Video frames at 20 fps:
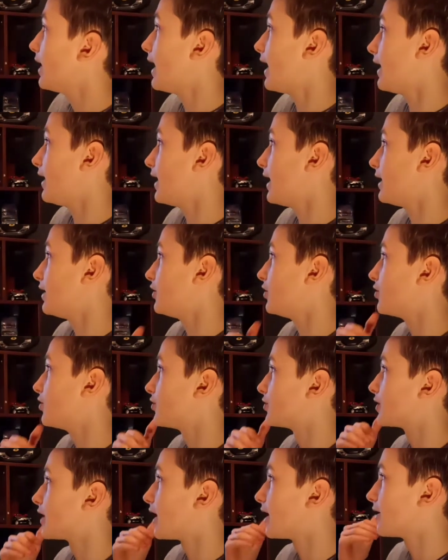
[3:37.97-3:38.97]
and then if your
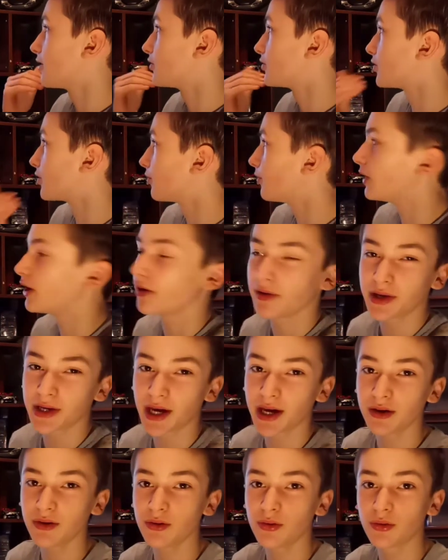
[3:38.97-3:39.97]
tyres are wearing
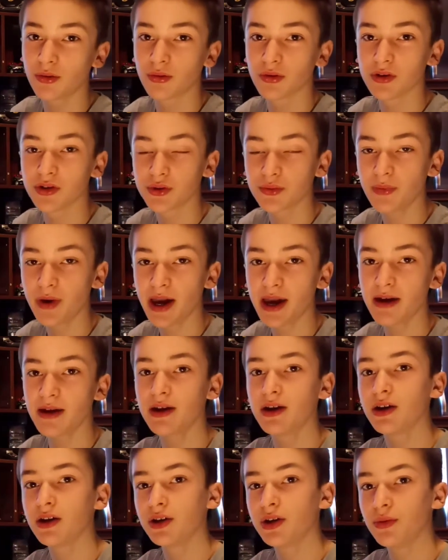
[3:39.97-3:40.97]
out or it's wet,
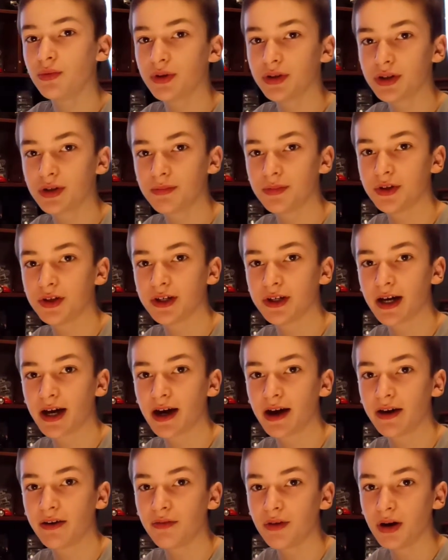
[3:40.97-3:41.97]
you want to put it
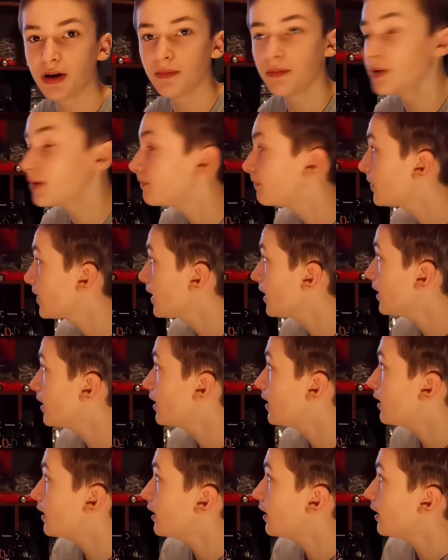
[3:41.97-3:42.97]
higher up.
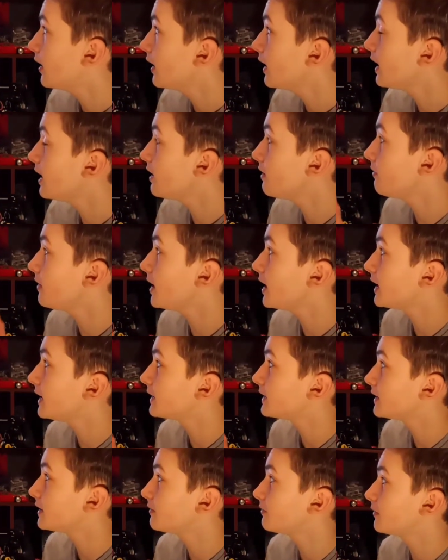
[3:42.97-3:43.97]
ABS
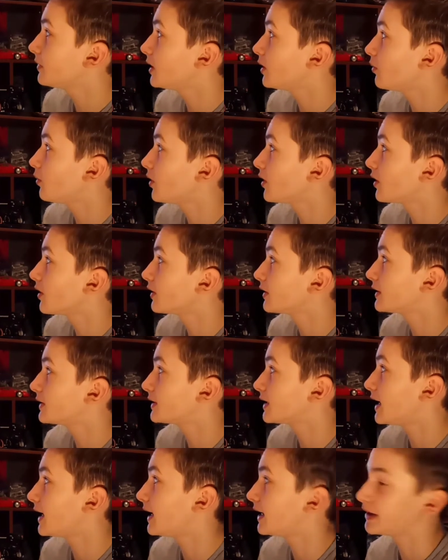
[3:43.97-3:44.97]
simply works
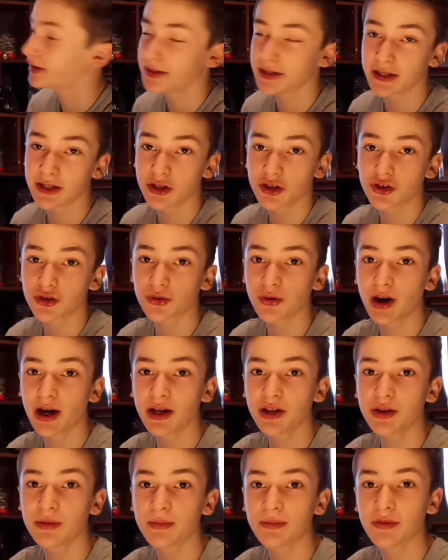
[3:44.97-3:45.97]
as it's trying
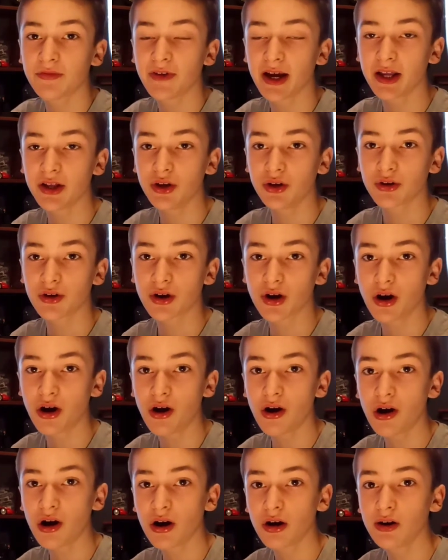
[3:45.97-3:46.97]
to prevent your
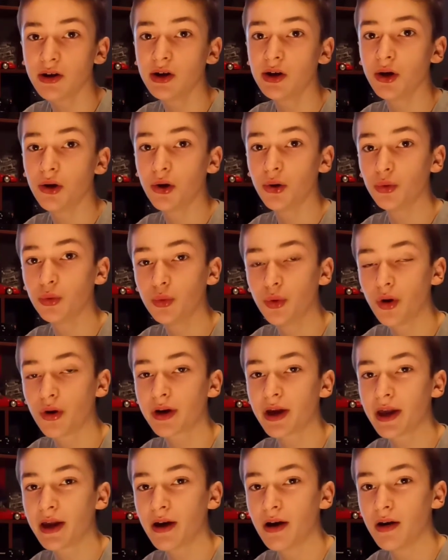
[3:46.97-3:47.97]
car
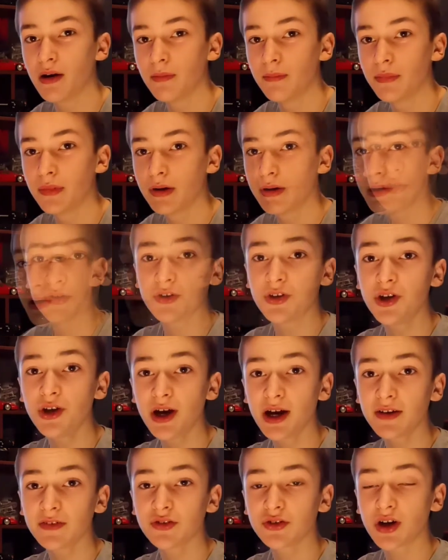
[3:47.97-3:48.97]
locking up. So if you
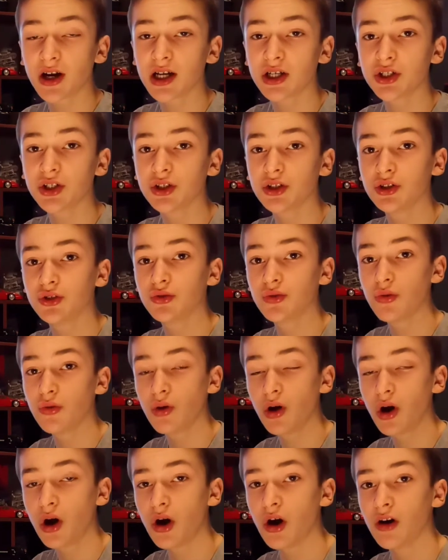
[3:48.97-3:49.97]
have traction
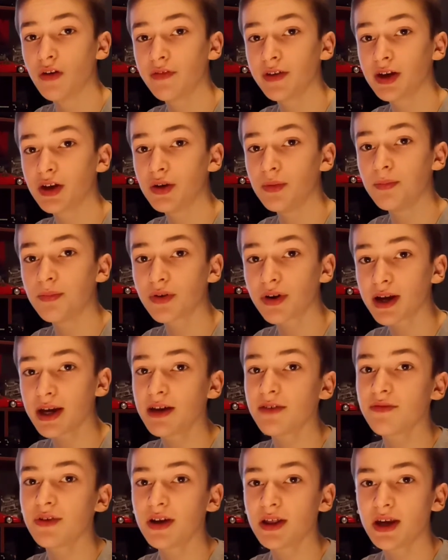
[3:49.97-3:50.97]
control off, if you
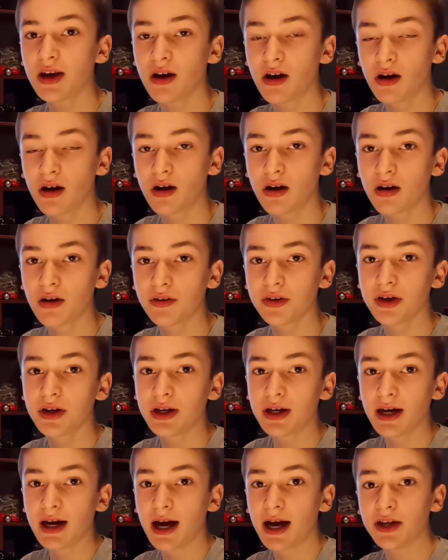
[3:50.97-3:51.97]
brake really hard
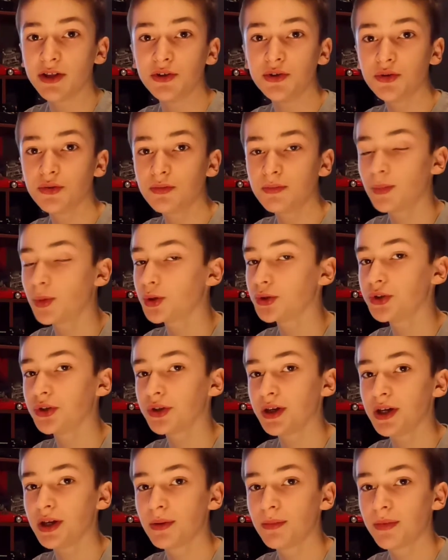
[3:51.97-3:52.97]
and you don't
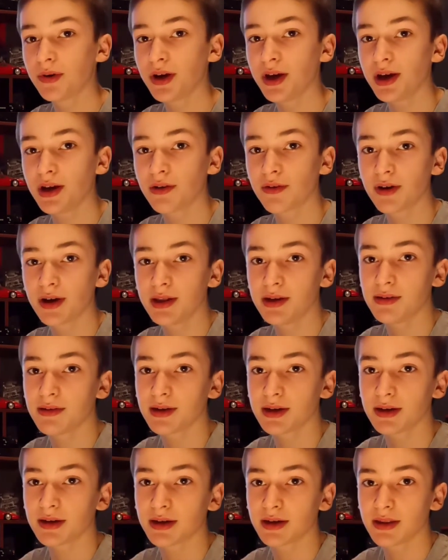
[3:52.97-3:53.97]
modulate your brake or
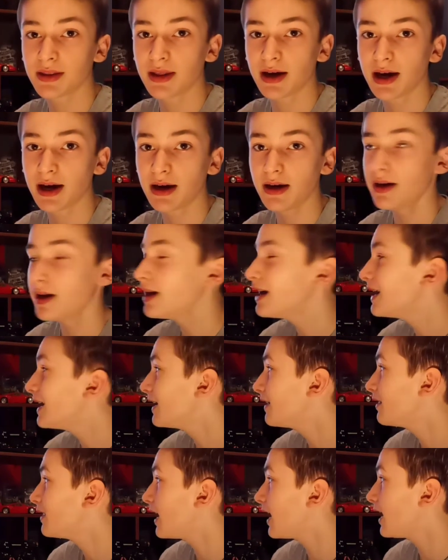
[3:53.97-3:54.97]
anything like that,
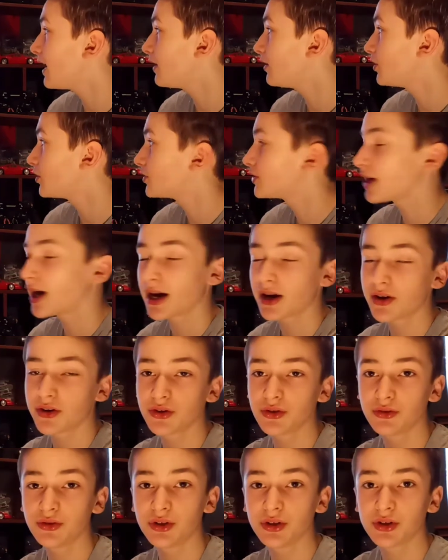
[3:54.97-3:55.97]
then your tyres
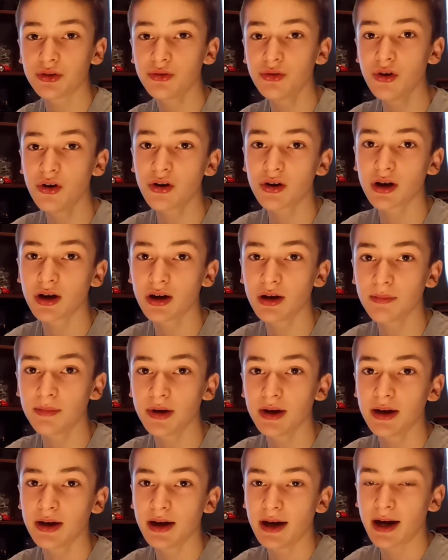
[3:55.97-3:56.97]
will just lock up
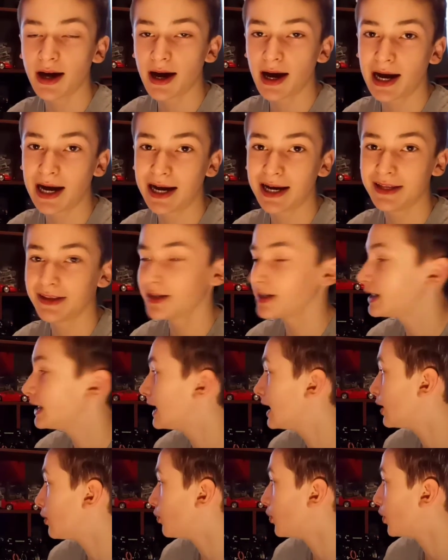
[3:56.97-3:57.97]
and
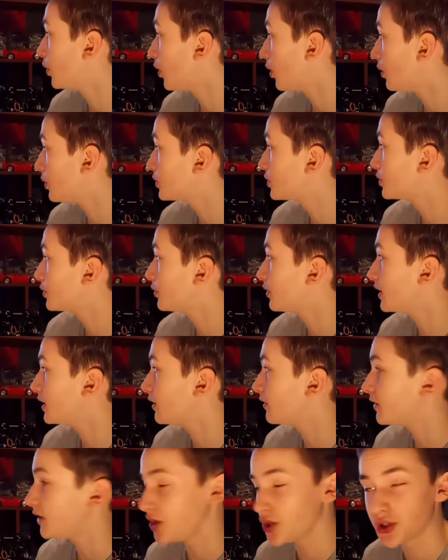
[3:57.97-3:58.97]
it will also
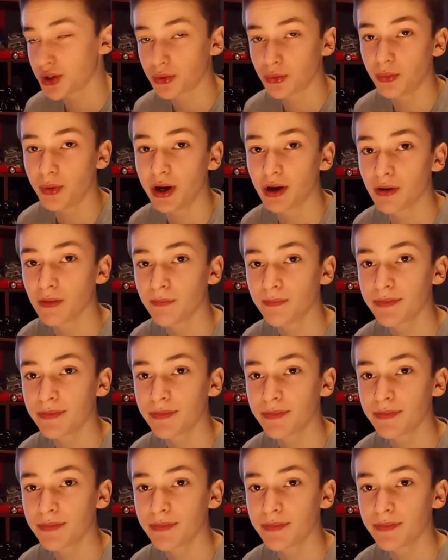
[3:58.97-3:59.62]
increase your wear.